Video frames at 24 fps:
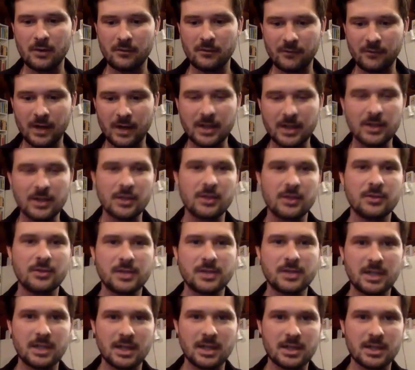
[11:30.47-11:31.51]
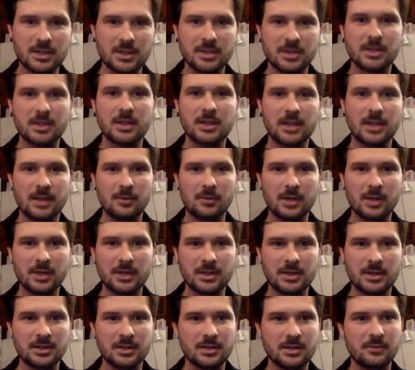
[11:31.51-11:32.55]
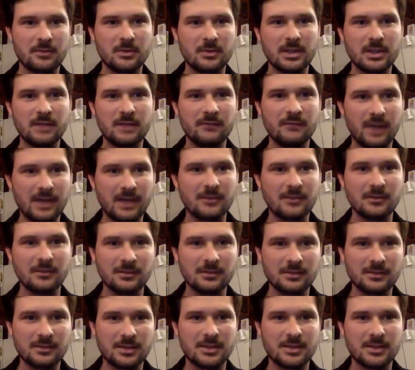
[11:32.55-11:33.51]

finding that those connections and collaborations are really vital